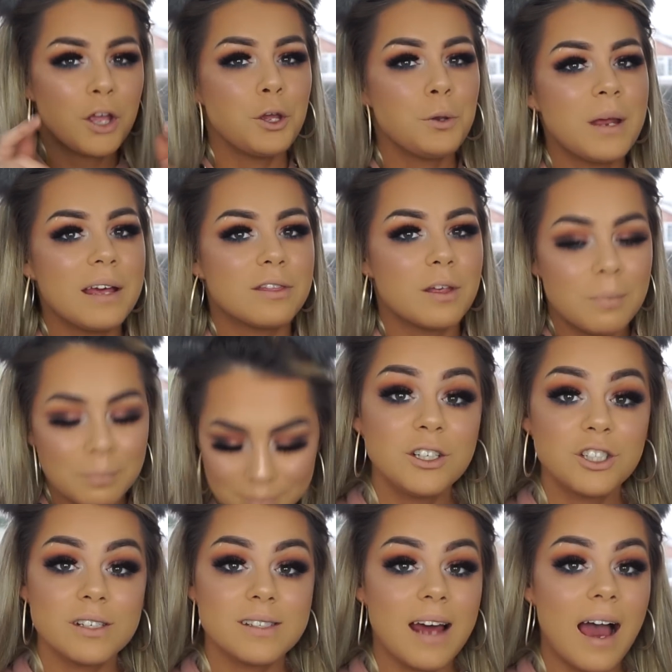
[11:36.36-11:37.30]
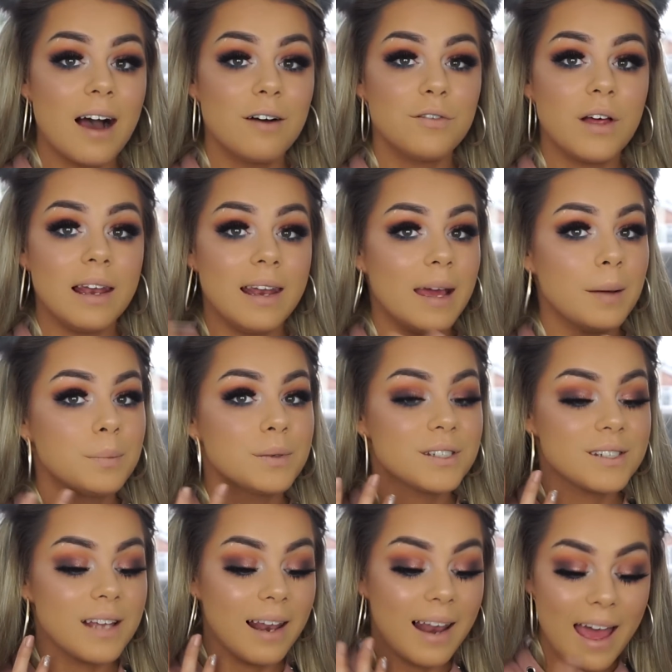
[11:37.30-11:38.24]
You need them. I just have
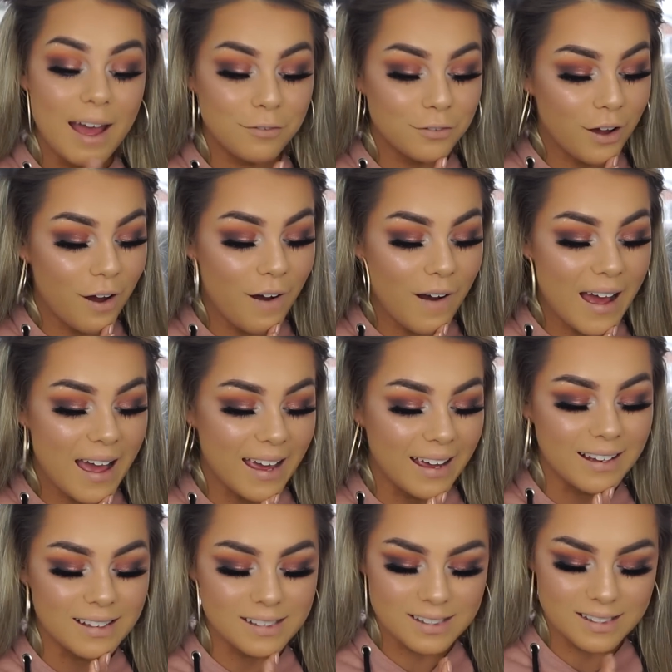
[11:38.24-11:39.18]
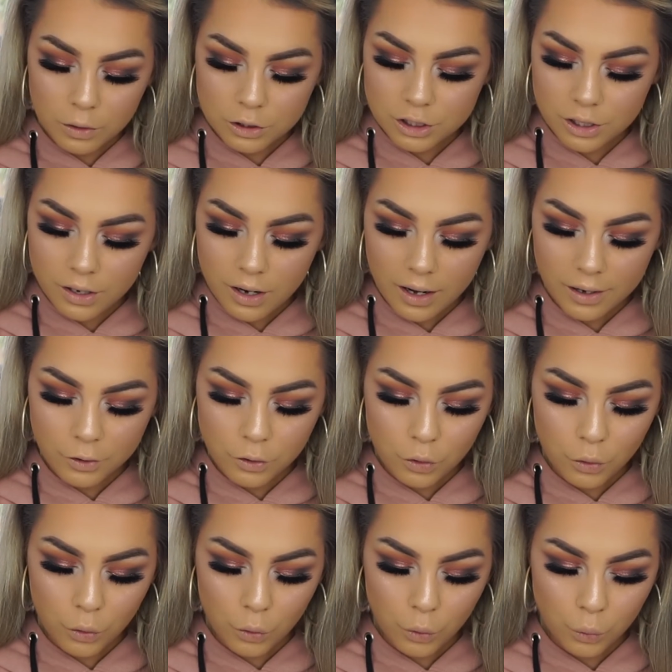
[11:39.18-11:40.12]
lips left, guys. What should I
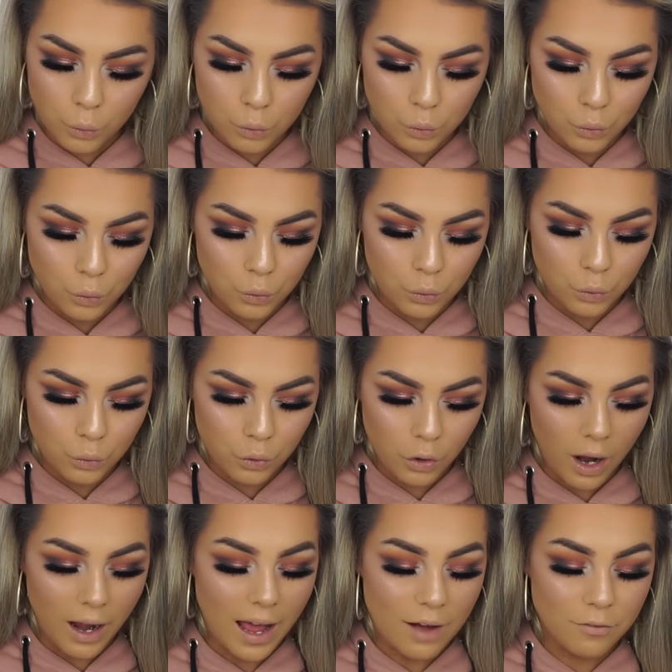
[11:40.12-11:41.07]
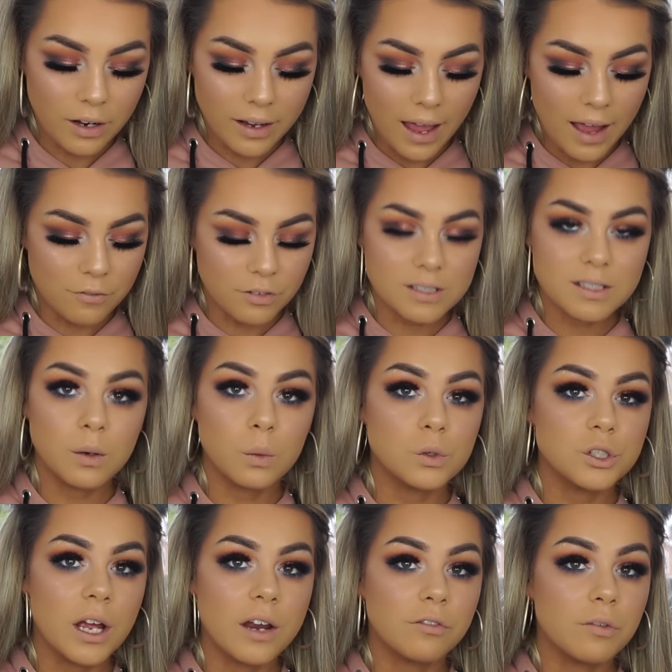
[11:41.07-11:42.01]
do? I have like every
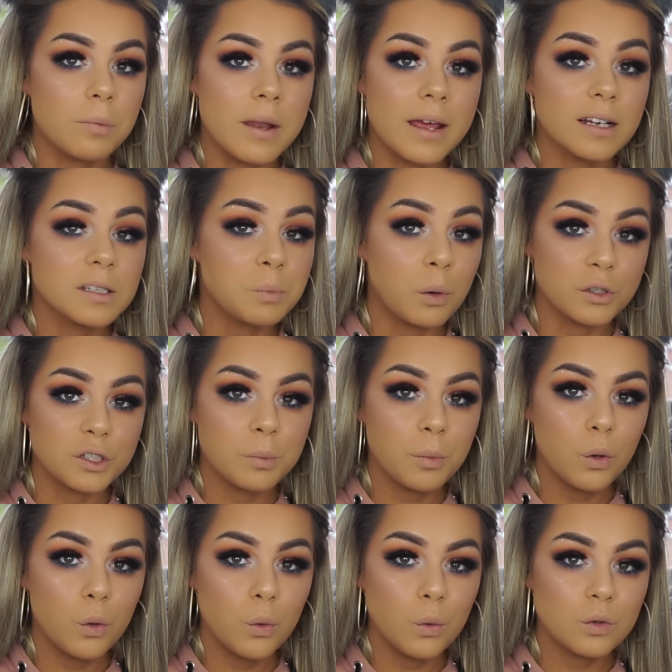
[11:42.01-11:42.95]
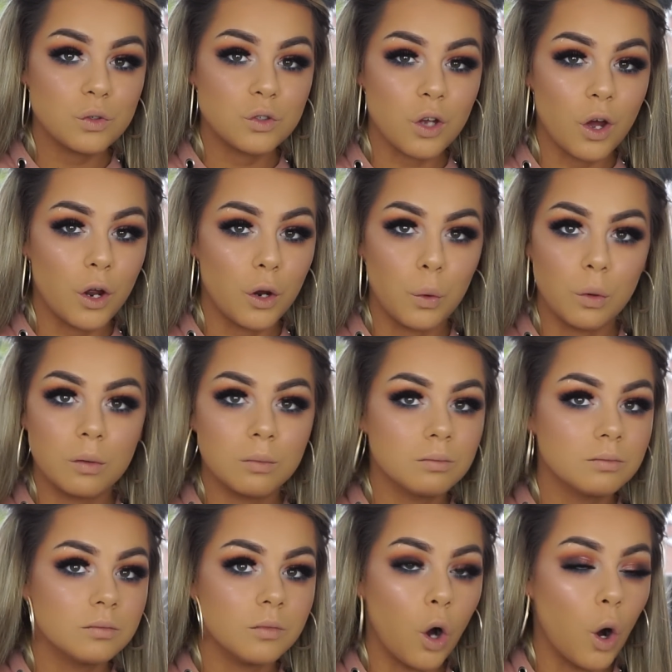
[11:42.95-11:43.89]
single shade from NYX possible, so
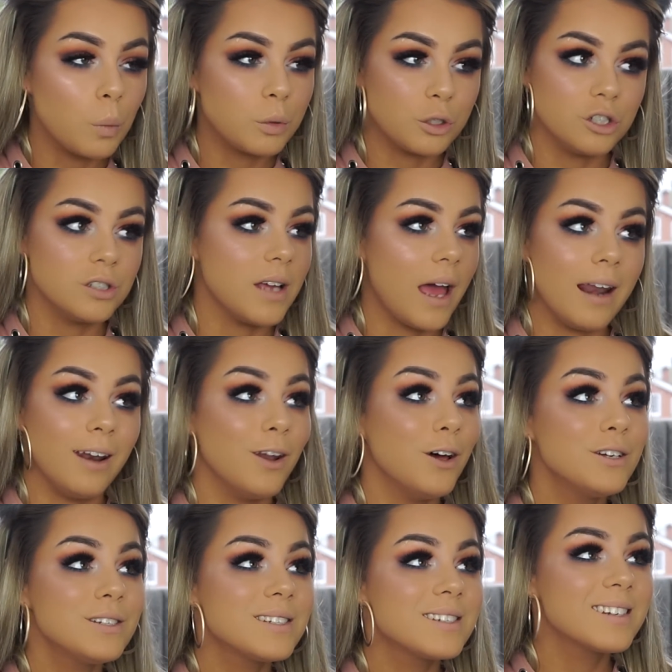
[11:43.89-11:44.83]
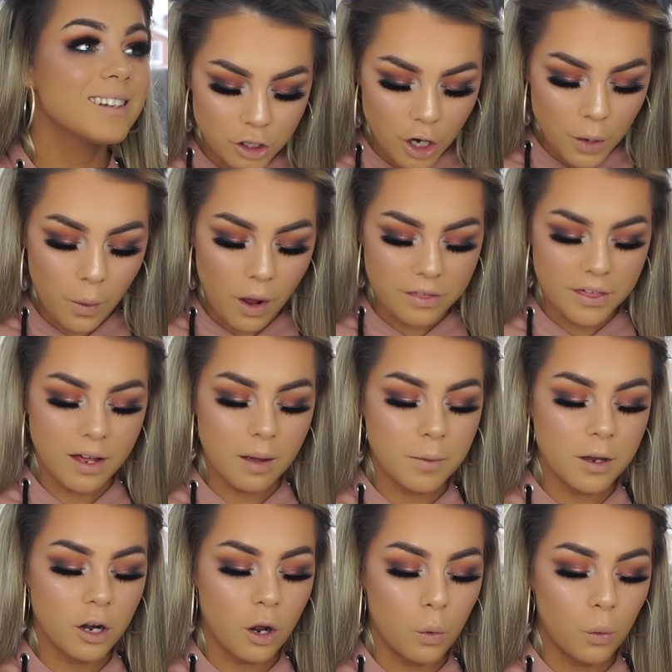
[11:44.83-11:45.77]
options are endless. Do you know what? I think
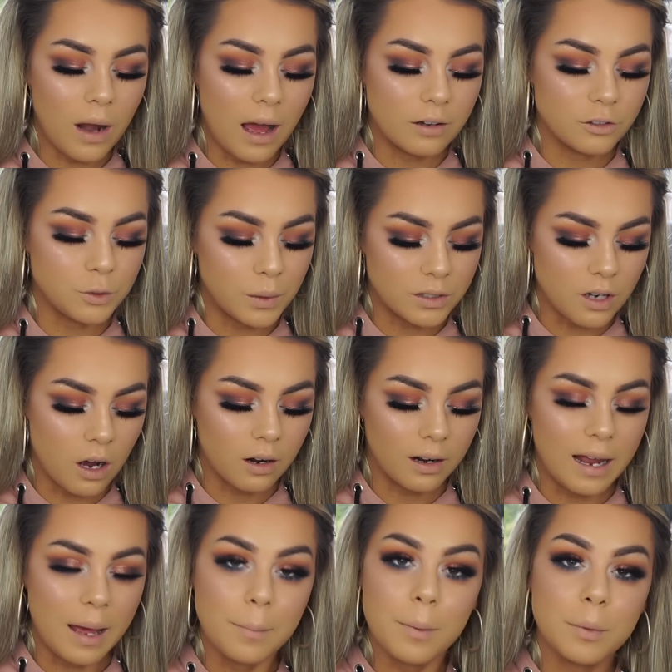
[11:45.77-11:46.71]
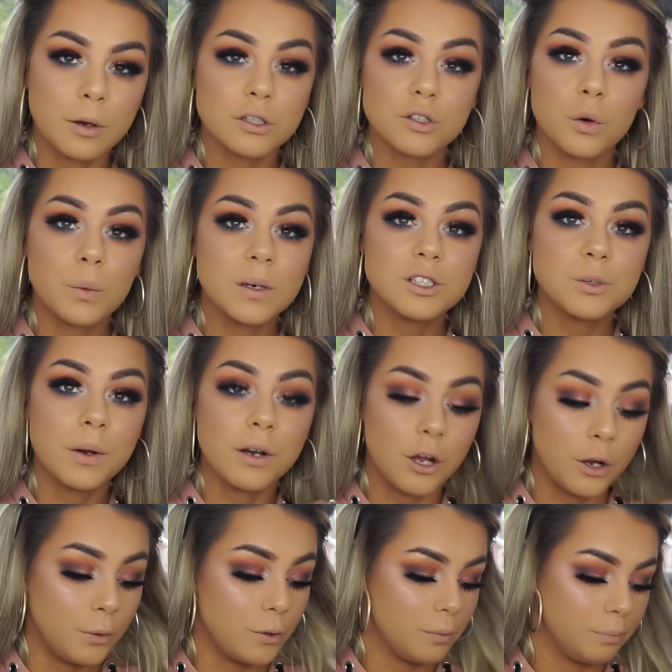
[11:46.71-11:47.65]
I'm gonna go all out and do a dark lip because I always do a
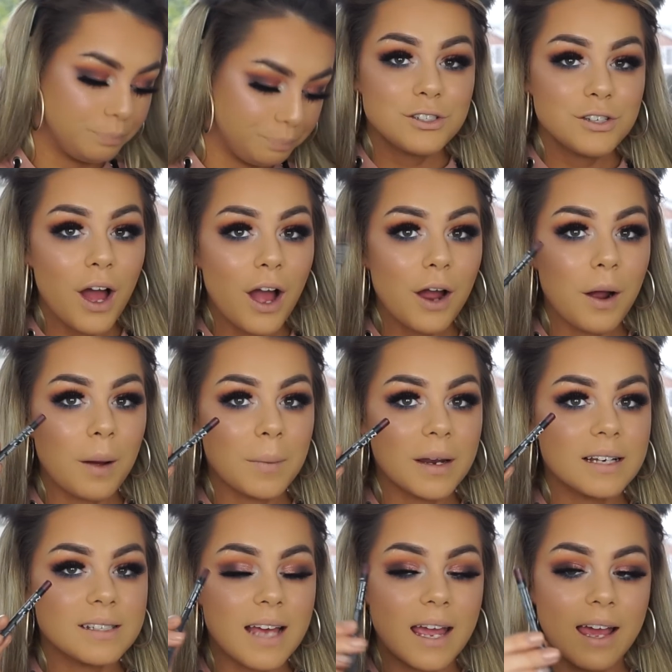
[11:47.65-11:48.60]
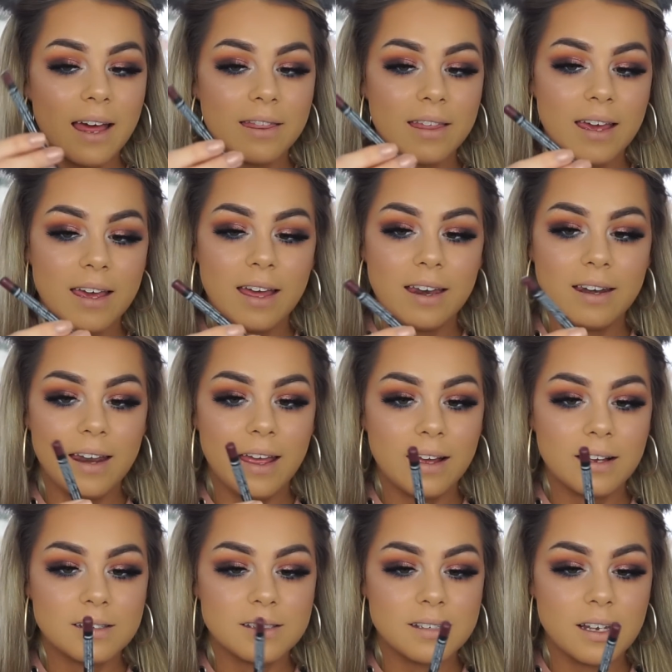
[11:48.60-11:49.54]
nude. So I'm gonna take the
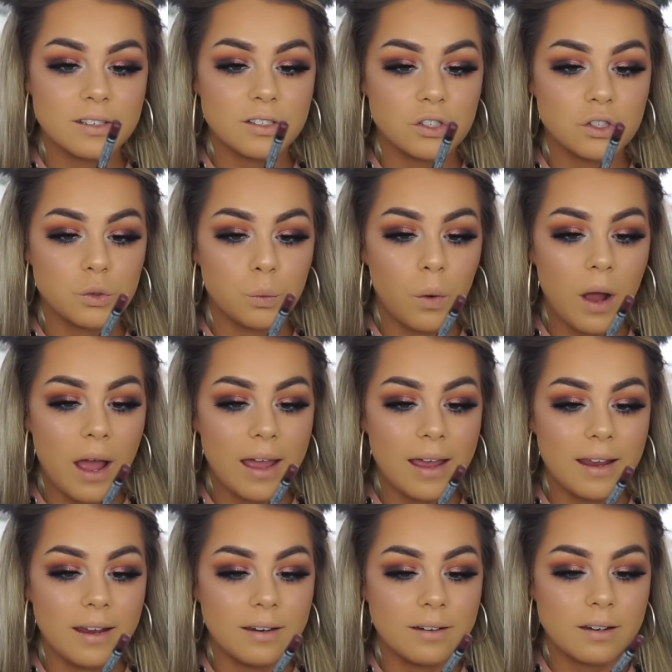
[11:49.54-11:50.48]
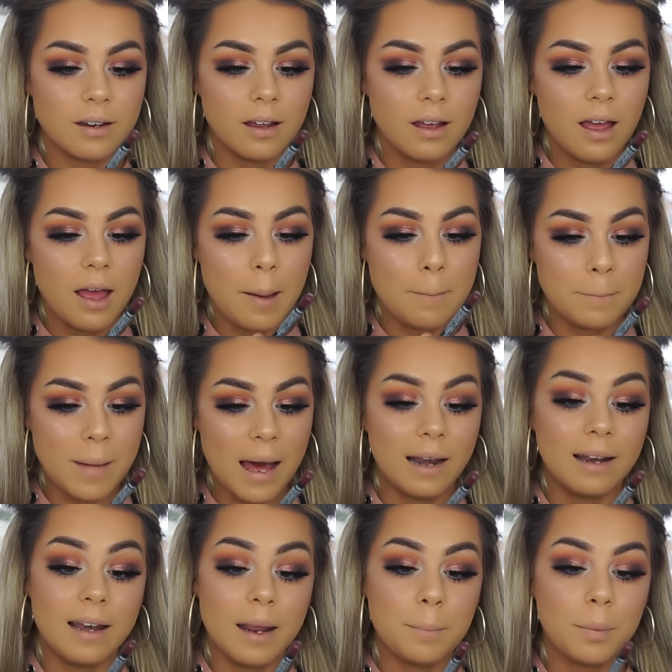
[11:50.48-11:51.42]
NYX Suede
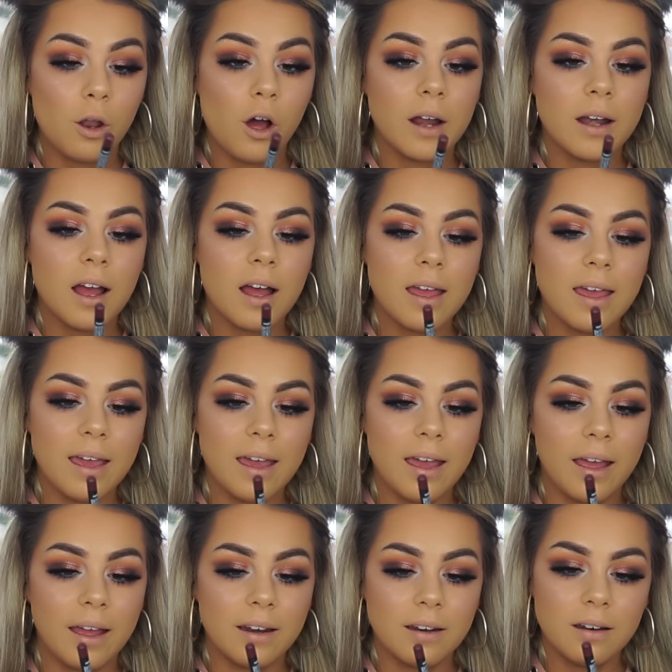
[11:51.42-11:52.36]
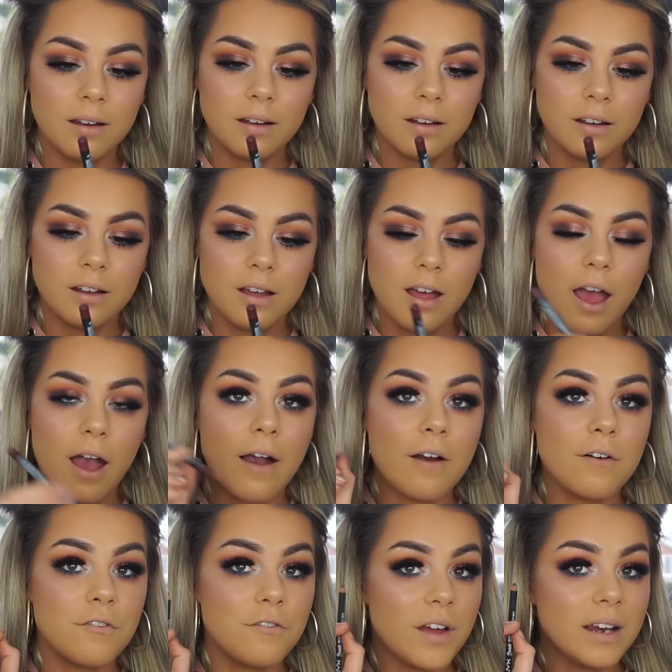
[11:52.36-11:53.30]
Matte Lip Liner in
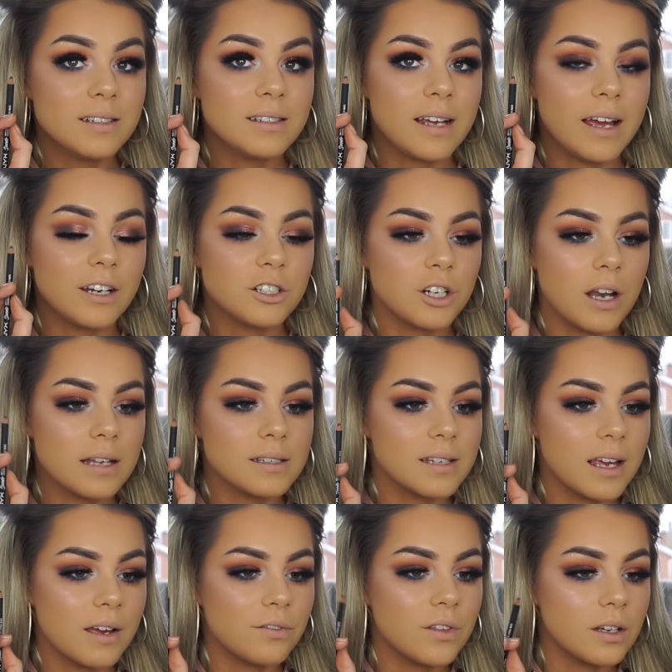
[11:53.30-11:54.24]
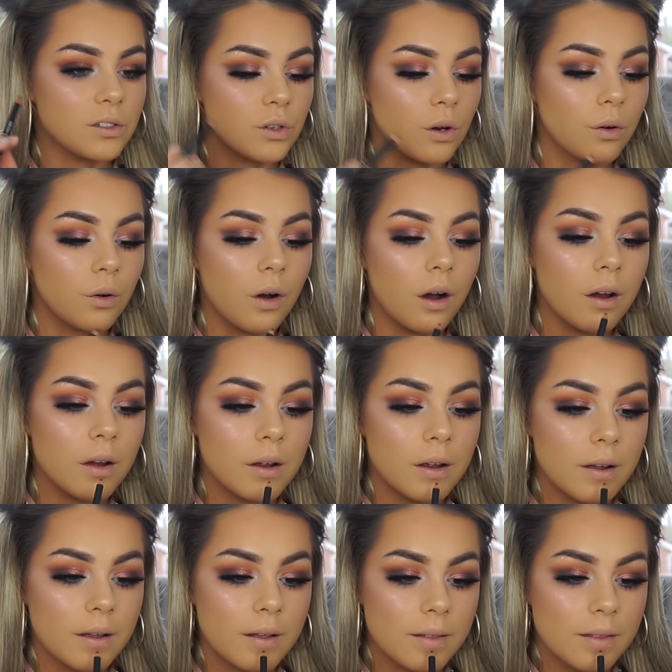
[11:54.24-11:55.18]
Vintage. Let's give this a
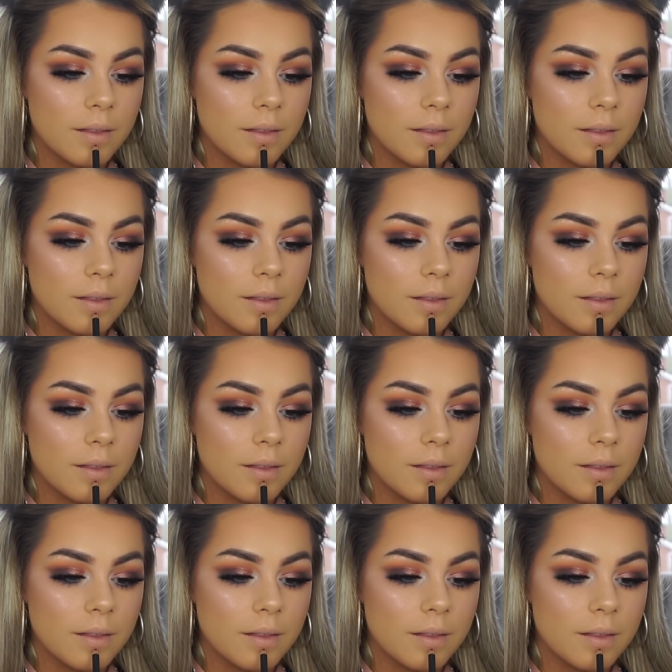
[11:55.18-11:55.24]
go.